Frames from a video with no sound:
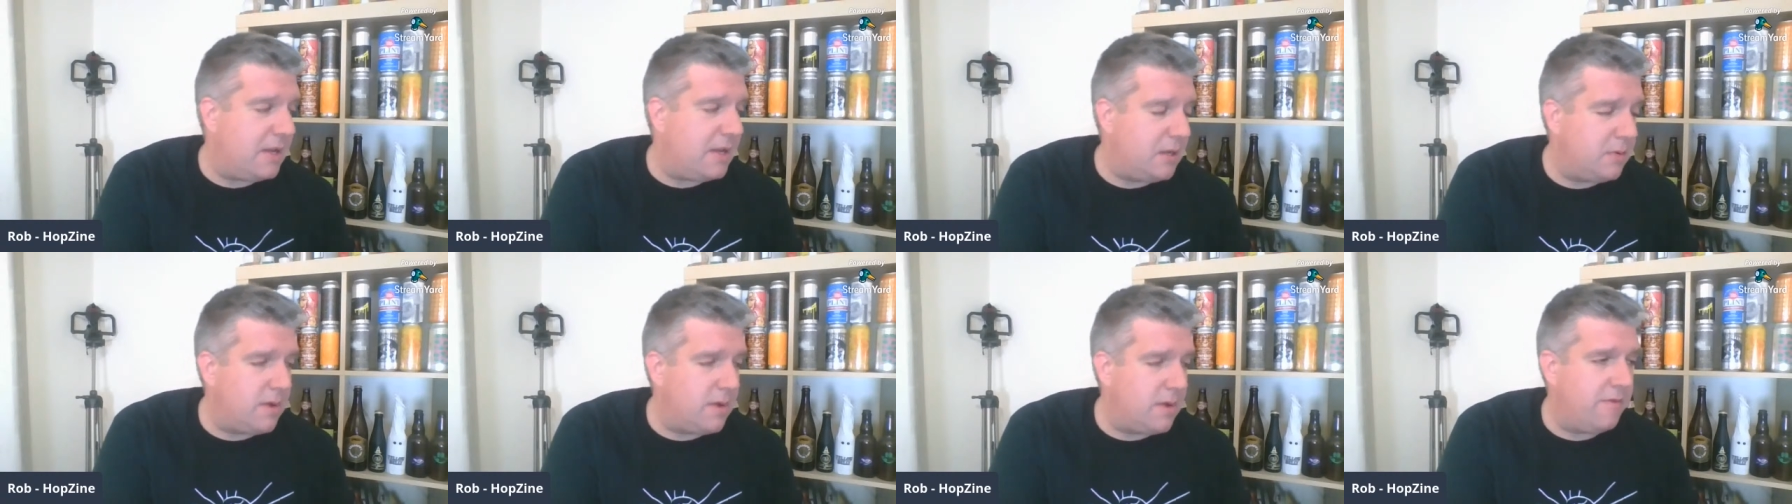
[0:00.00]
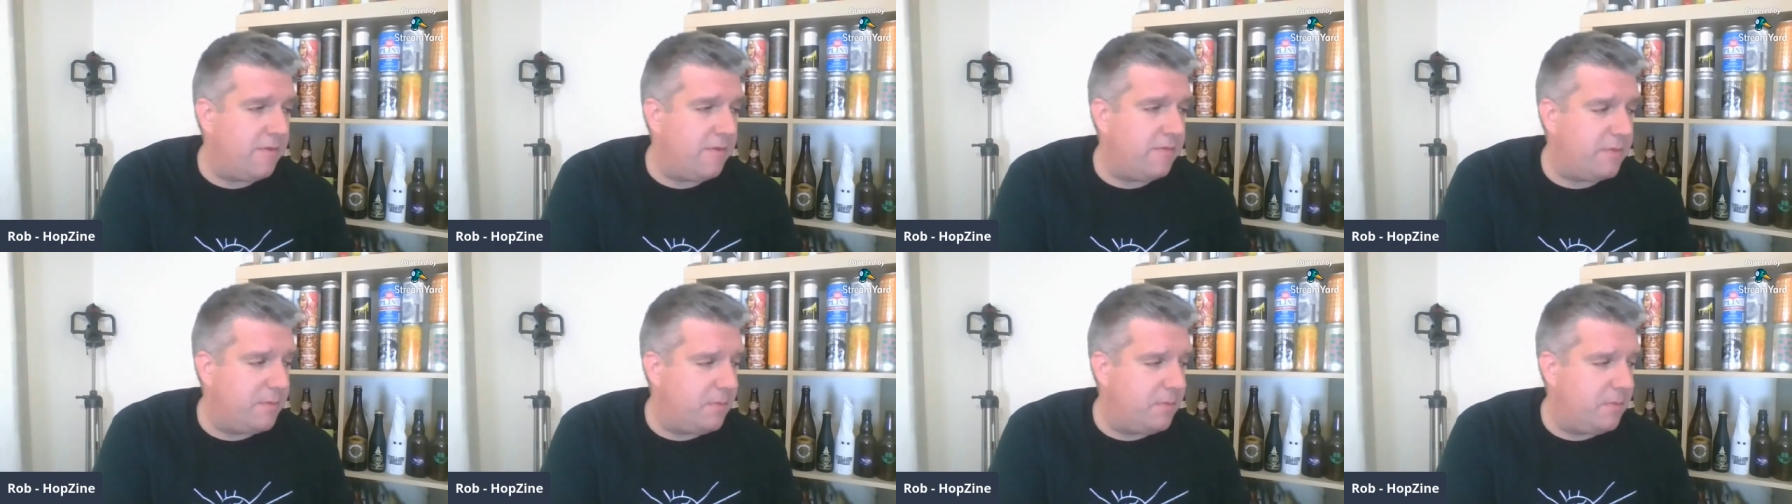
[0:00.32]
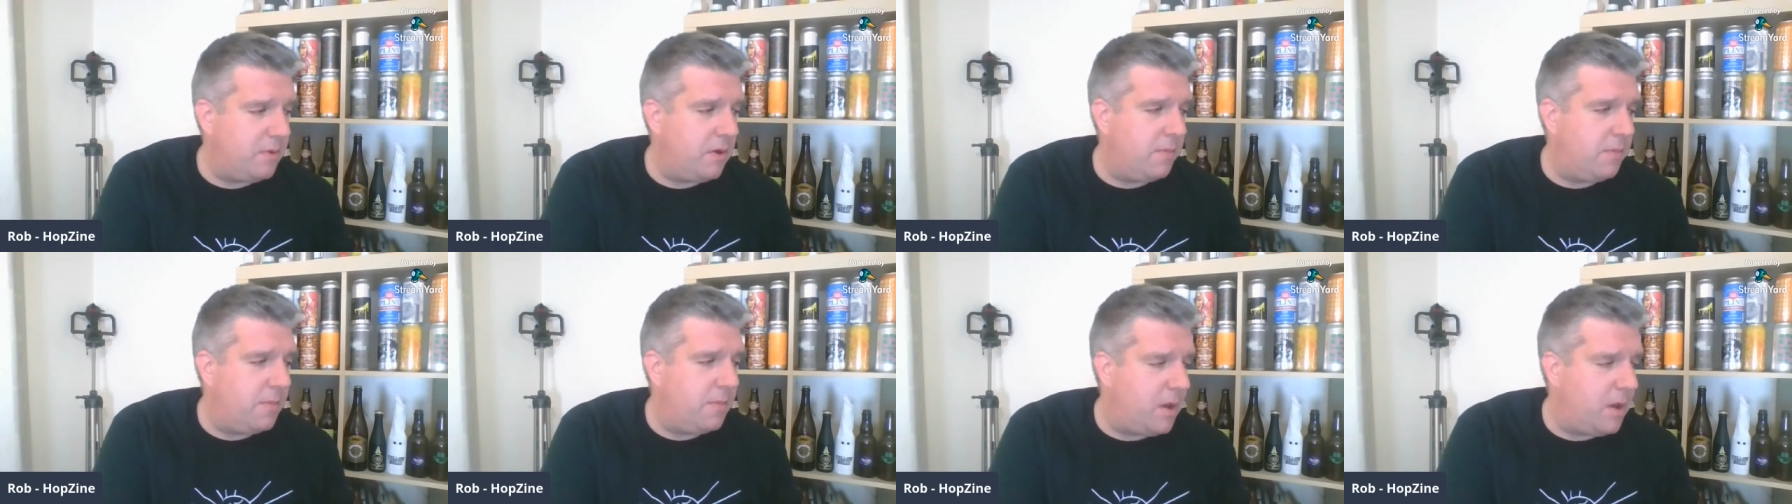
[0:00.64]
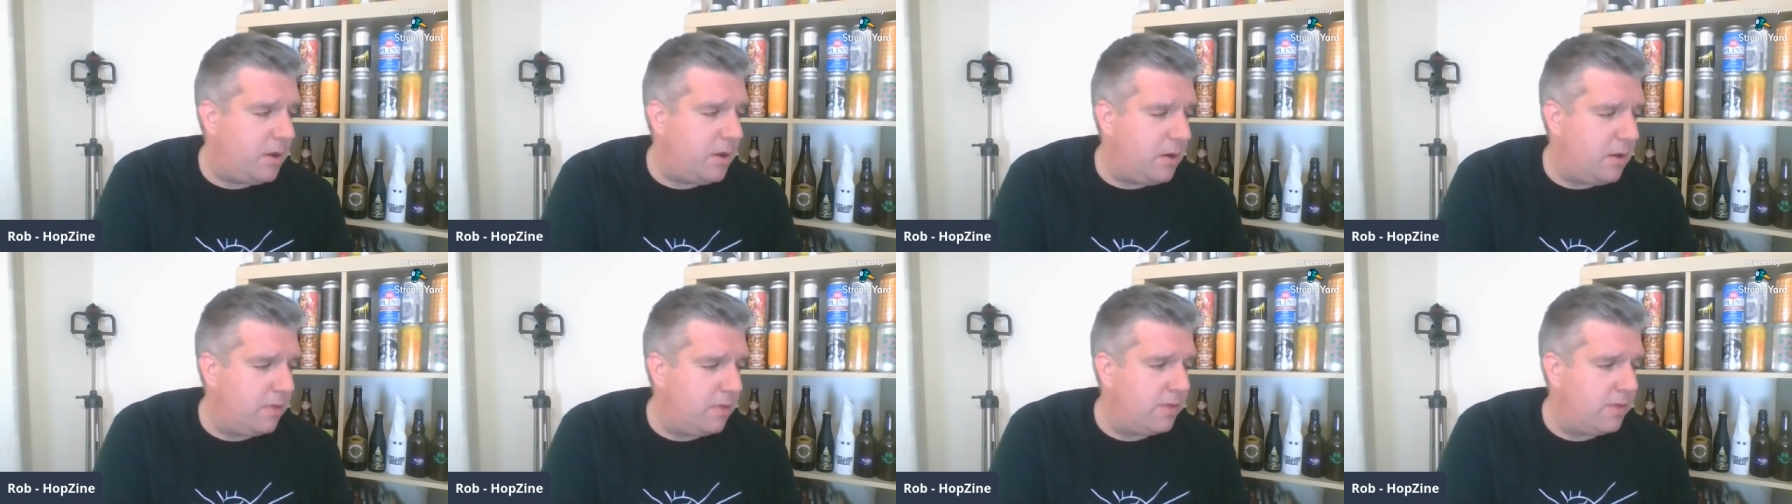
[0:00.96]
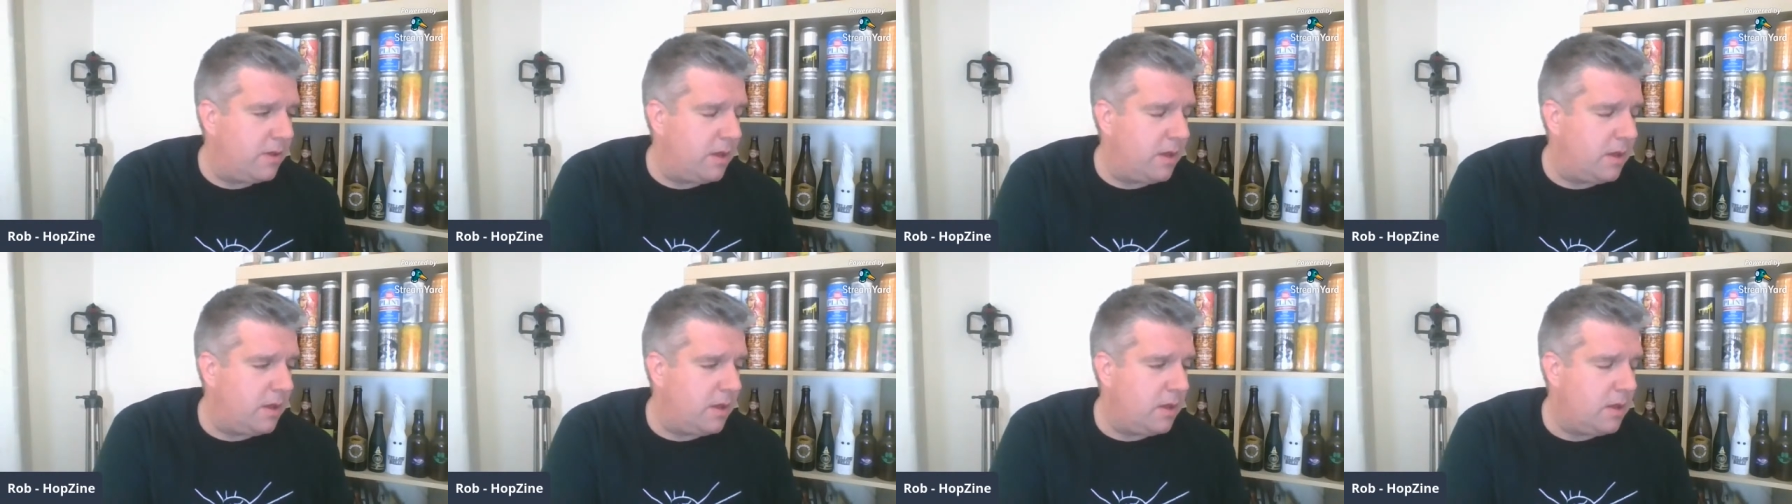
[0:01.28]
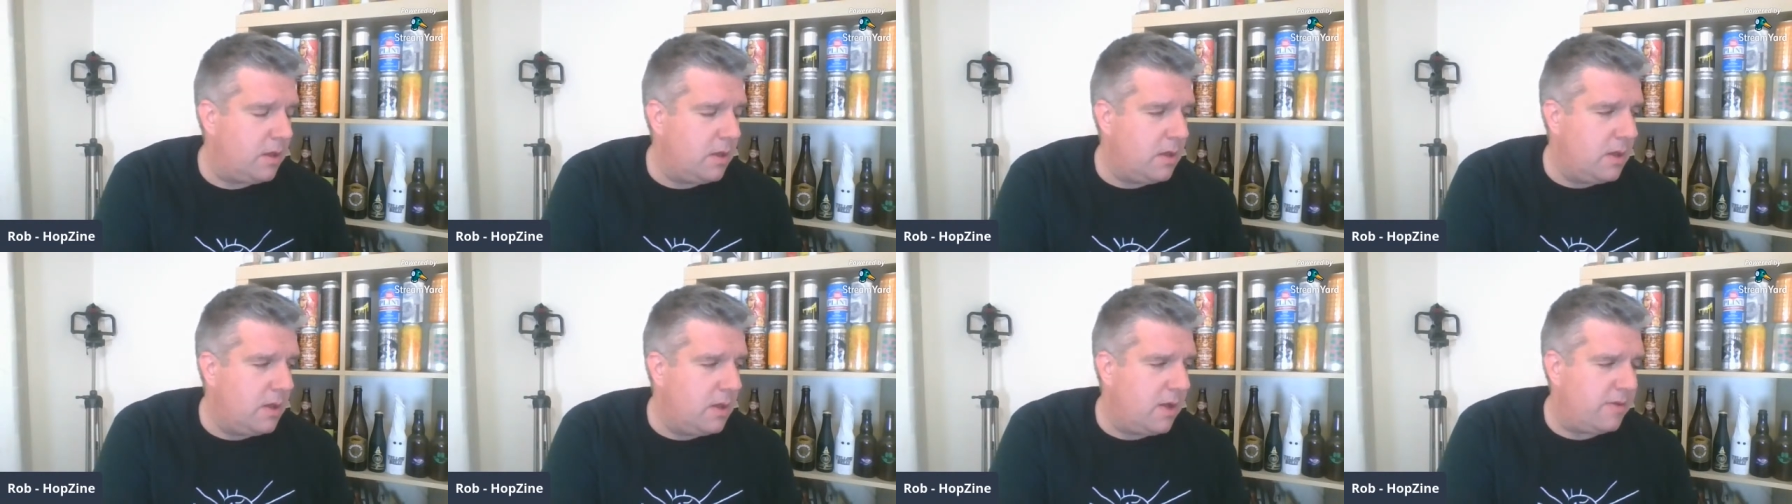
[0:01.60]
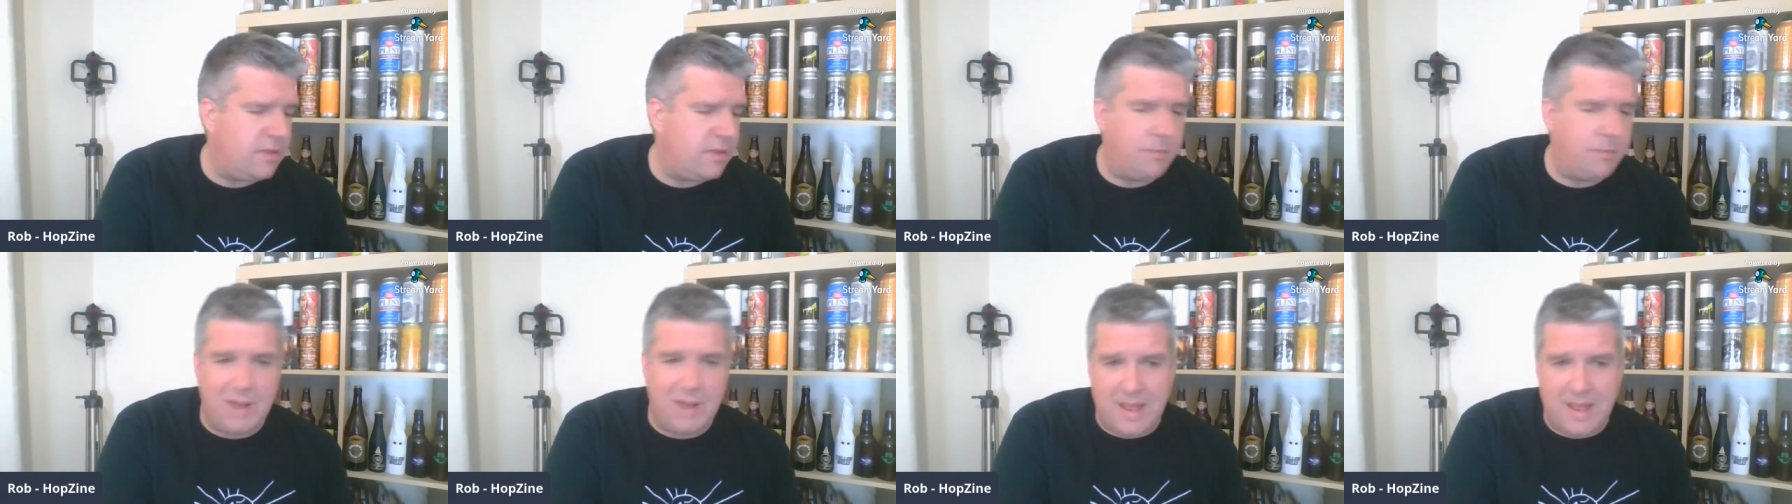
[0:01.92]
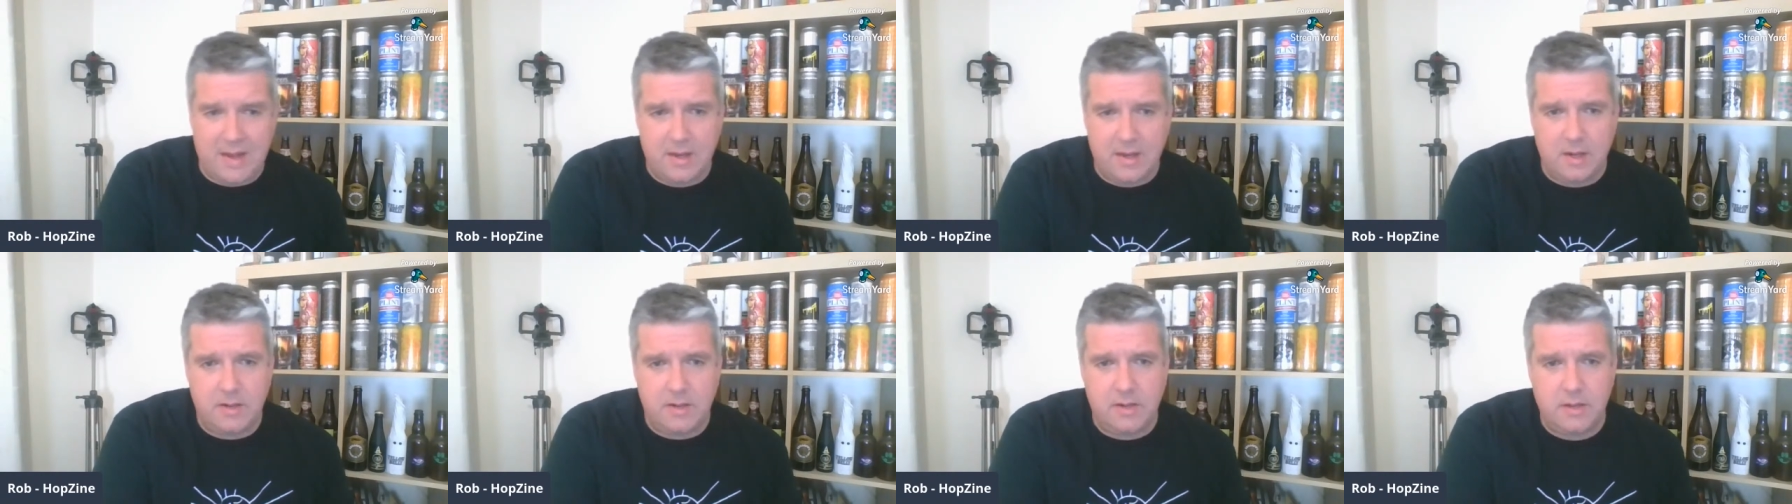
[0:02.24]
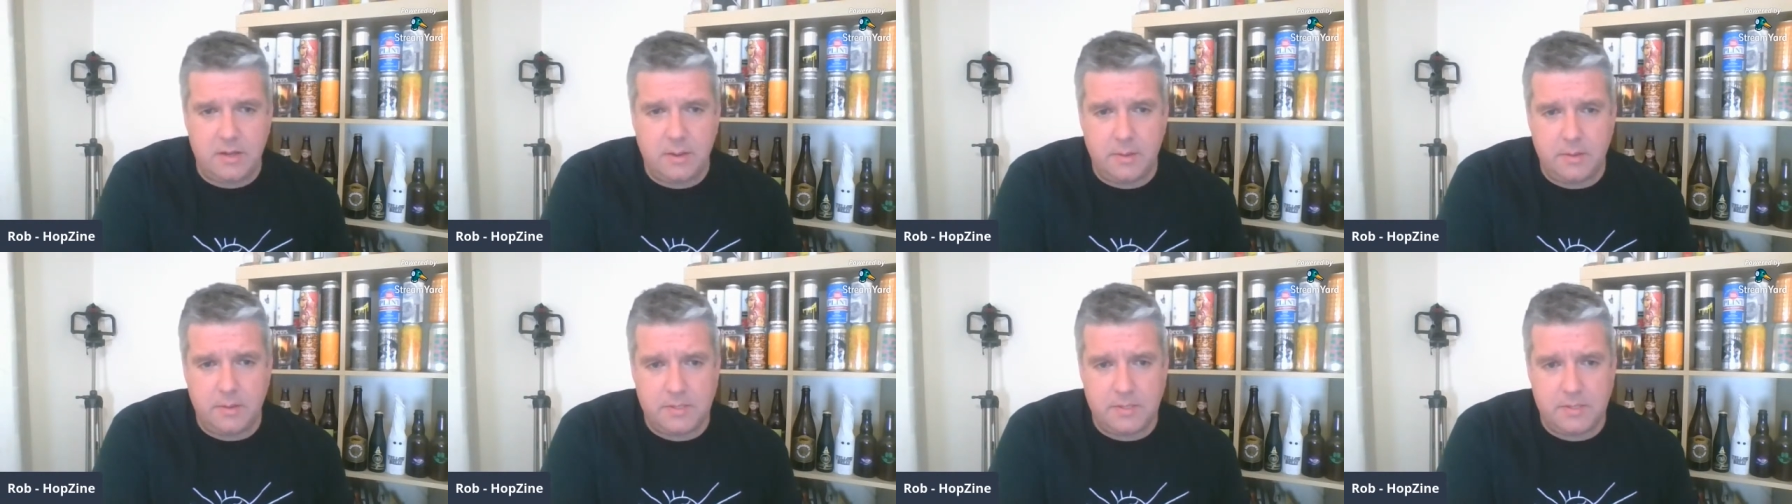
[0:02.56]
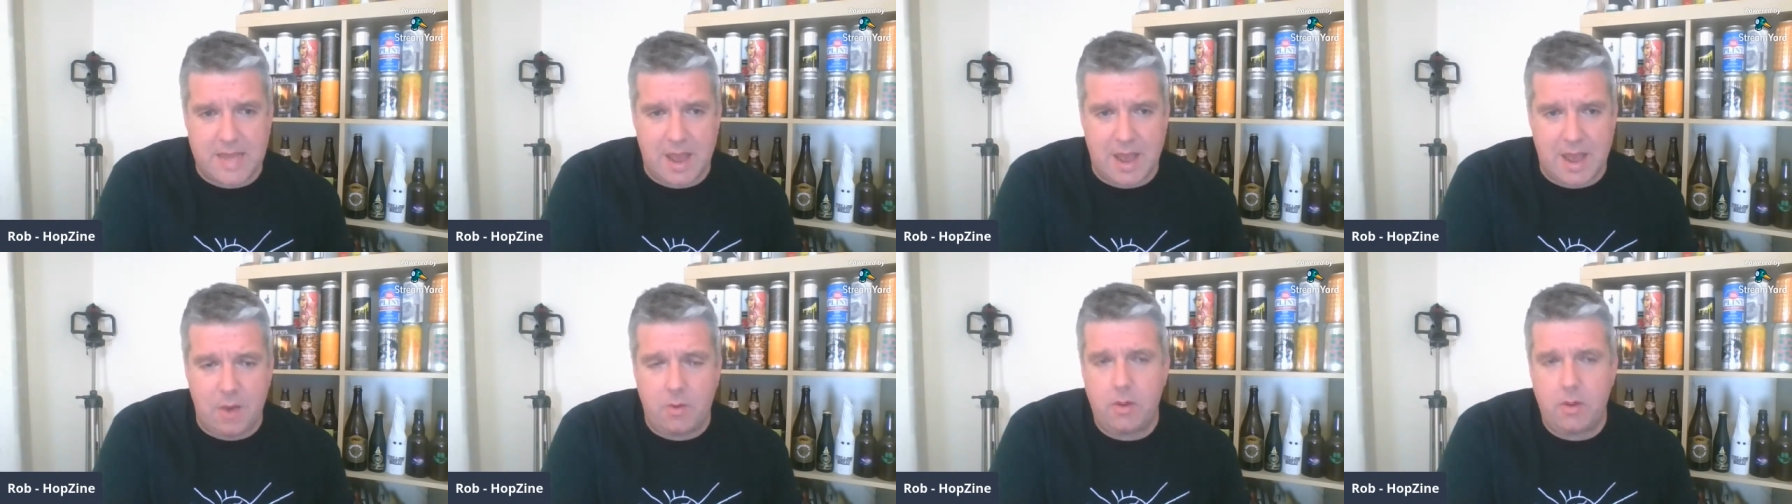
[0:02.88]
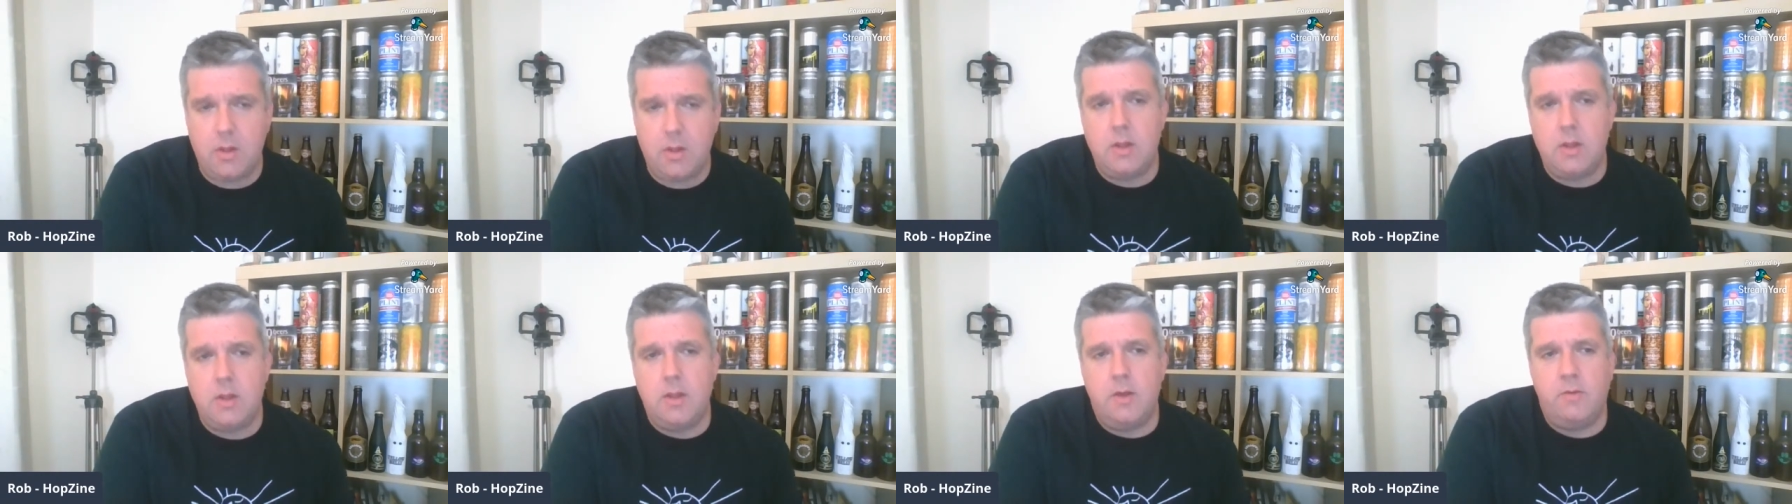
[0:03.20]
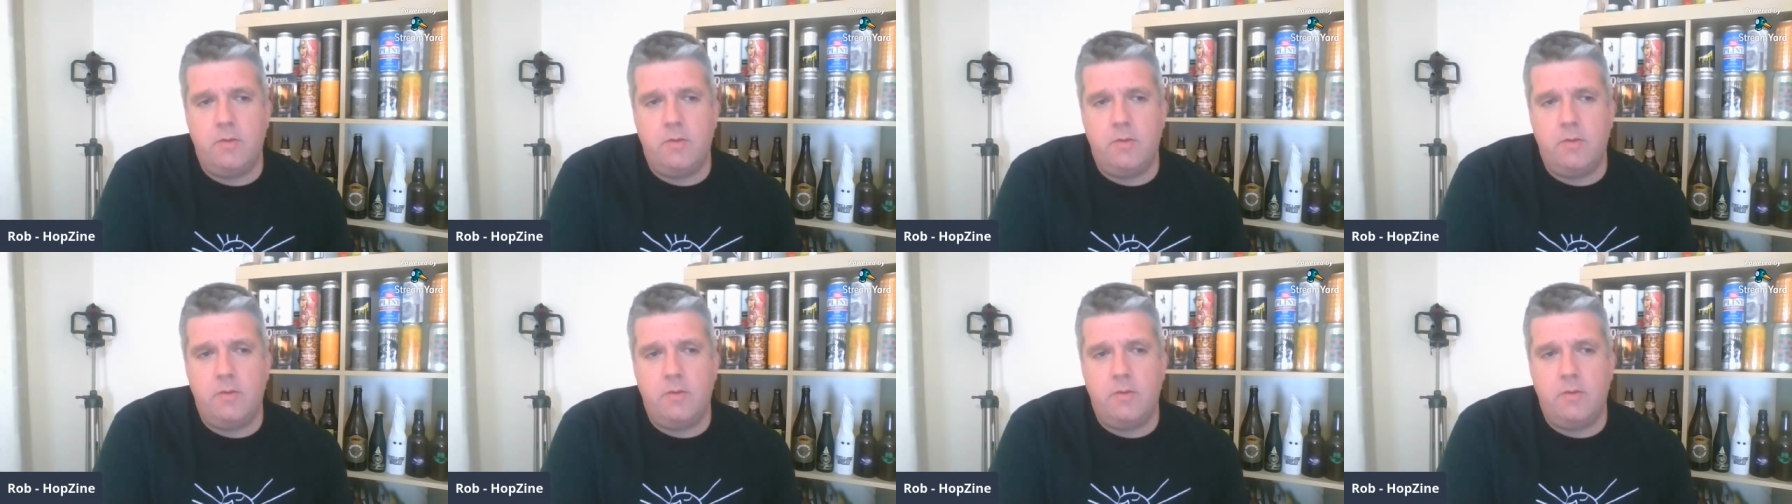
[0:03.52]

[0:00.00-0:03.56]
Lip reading: I do have the blended stout